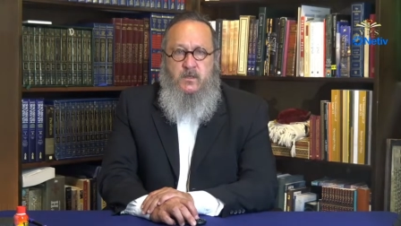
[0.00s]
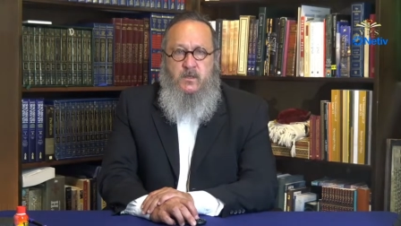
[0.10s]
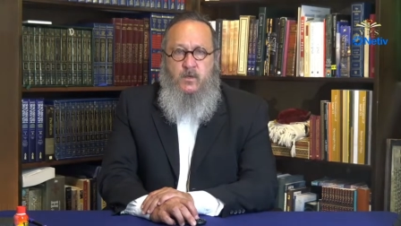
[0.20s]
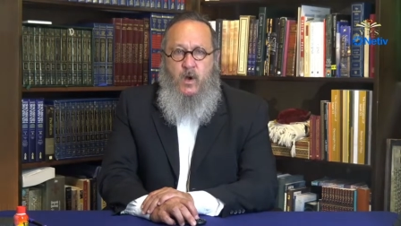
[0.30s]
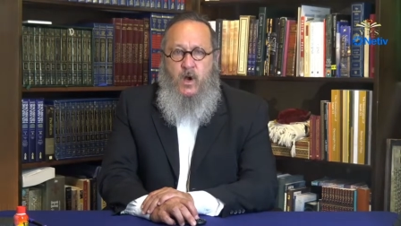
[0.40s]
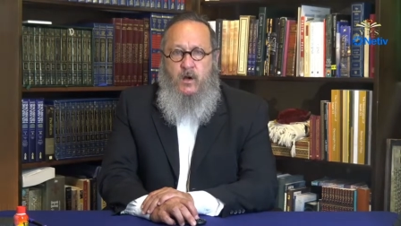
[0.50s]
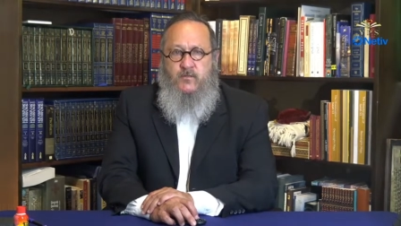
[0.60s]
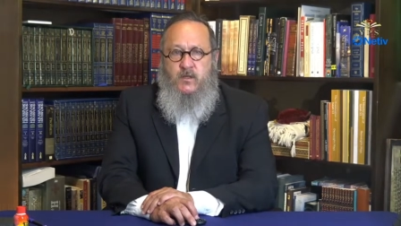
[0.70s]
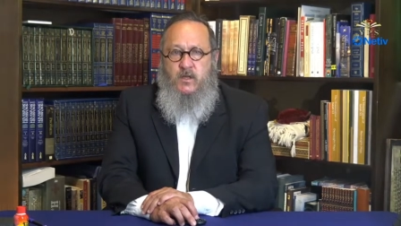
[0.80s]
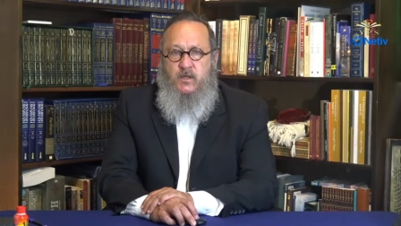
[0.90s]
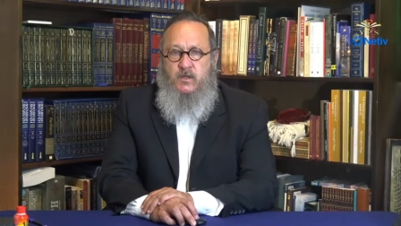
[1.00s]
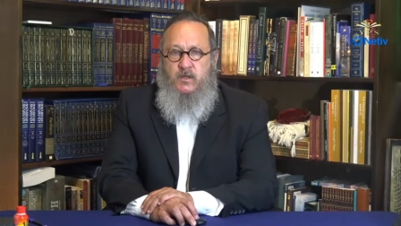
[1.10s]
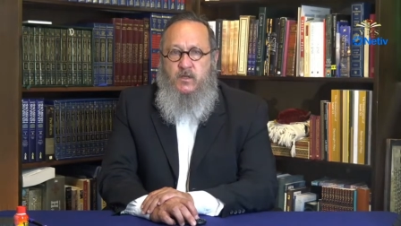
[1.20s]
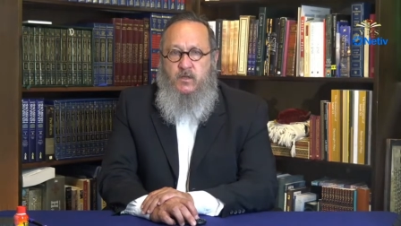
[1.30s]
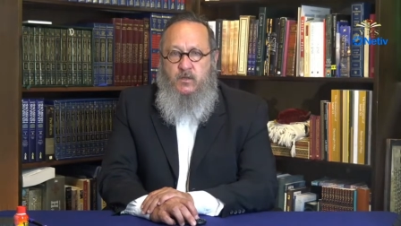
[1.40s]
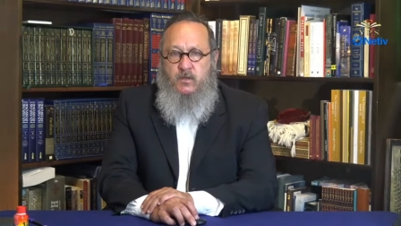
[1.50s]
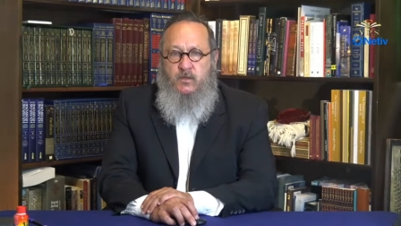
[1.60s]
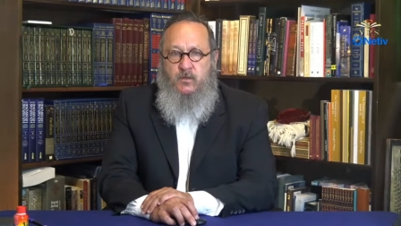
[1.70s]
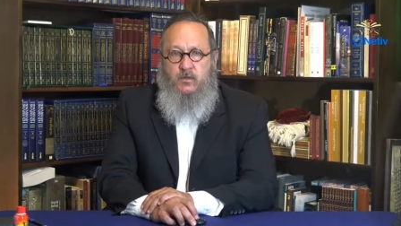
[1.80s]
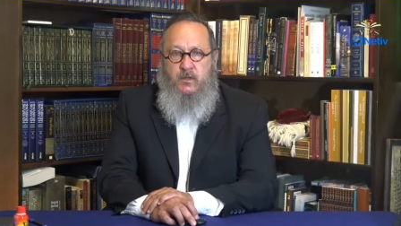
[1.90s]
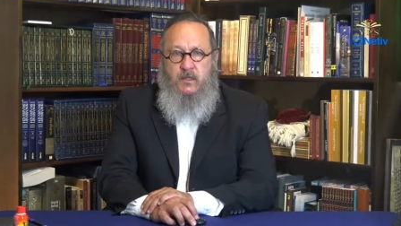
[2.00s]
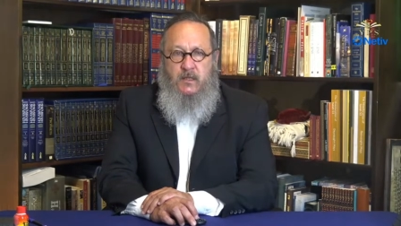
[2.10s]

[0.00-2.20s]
who often glue